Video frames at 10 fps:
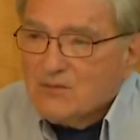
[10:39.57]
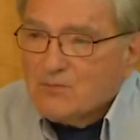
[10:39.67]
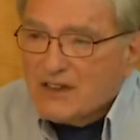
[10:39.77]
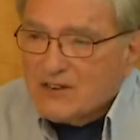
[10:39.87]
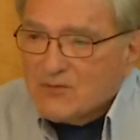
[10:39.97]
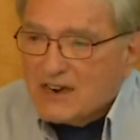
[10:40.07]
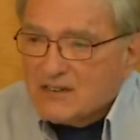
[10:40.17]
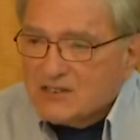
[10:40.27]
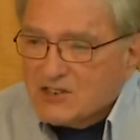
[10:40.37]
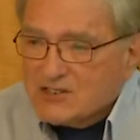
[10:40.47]
played
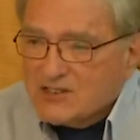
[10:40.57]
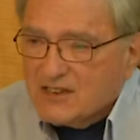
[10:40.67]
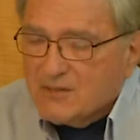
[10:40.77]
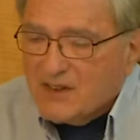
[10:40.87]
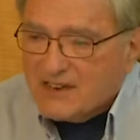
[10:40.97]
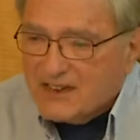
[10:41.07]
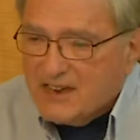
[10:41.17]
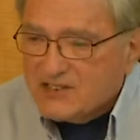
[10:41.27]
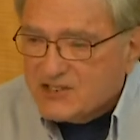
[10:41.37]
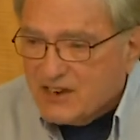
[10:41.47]
around adjusting the
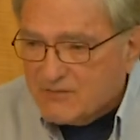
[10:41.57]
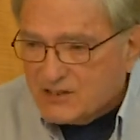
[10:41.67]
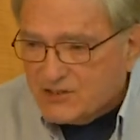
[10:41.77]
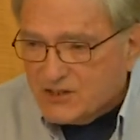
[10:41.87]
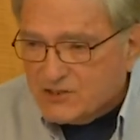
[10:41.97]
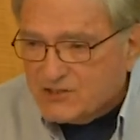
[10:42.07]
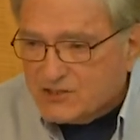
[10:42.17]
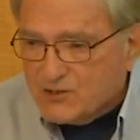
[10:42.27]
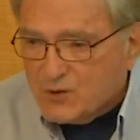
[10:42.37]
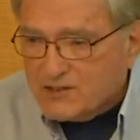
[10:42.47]
medication. I was
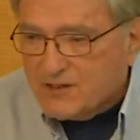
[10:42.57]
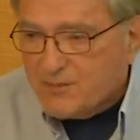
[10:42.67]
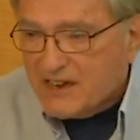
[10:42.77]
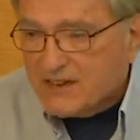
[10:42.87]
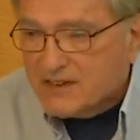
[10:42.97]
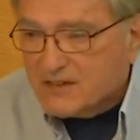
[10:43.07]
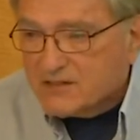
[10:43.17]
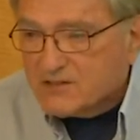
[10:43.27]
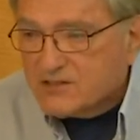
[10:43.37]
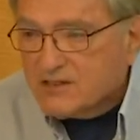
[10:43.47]
allergic to one of the
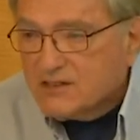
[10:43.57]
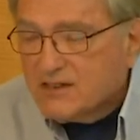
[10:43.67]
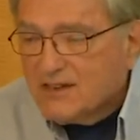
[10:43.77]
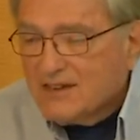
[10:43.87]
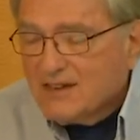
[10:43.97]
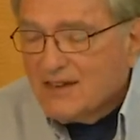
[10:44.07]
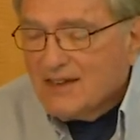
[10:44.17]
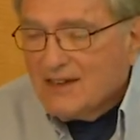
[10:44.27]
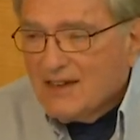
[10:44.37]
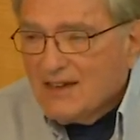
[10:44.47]
painkillers.
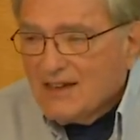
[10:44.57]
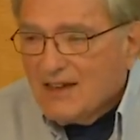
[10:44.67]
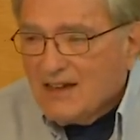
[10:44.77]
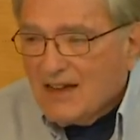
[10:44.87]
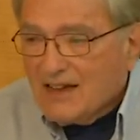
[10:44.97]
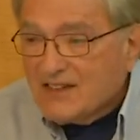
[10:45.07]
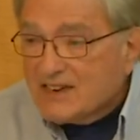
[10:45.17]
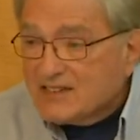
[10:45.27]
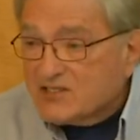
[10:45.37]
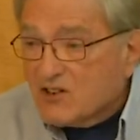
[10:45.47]
And
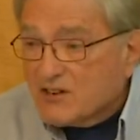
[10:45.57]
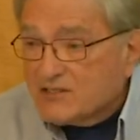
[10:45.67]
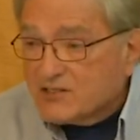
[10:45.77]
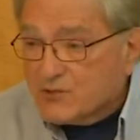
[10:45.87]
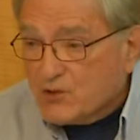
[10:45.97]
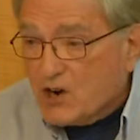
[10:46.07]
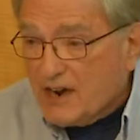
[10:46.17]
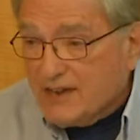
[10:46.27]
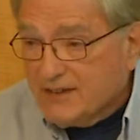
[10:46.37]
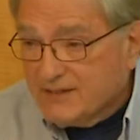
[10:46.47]
then I started to
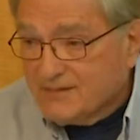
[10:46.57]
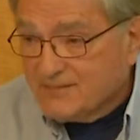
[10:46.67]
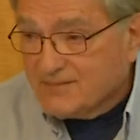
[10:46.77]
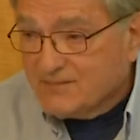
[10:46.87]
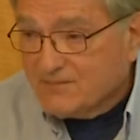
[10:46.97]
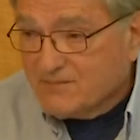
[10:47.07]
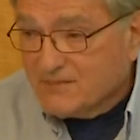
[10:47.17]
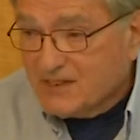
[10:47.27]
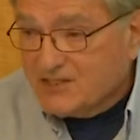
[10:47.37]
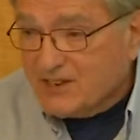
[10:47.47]
cry
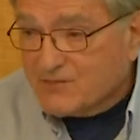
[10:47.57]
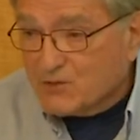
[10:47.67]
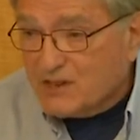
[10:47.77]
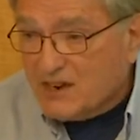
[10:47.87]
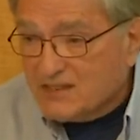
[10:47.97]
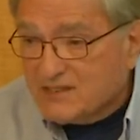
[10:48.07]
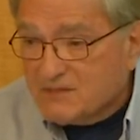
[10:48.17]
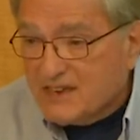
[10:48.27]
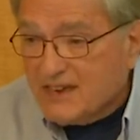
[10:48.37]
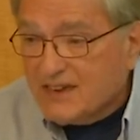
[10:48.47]
several times a
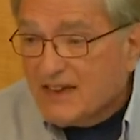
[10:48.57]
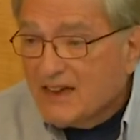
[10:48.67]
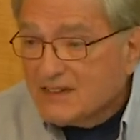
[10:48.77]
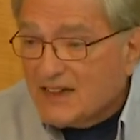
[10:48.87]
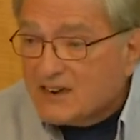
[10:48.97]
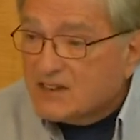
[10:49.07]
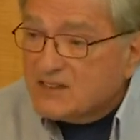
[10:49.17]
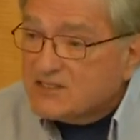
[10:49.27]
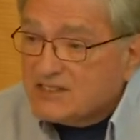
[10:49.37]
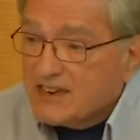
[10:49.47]
day, not
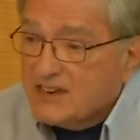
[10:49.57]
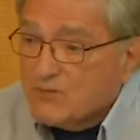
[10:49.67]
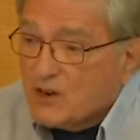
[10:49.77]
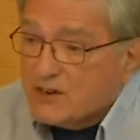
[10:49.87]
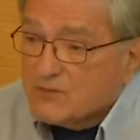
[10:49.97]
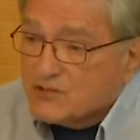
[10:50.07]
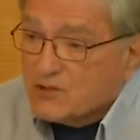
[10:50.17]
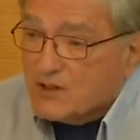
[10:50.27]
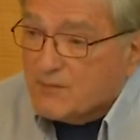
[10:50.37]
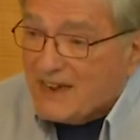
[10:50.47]
understanding what it was
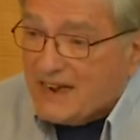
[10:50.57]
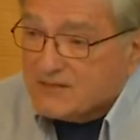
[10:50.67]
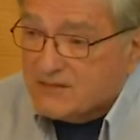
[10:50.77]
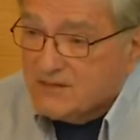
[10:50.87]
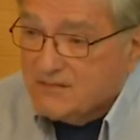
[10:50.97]
all about.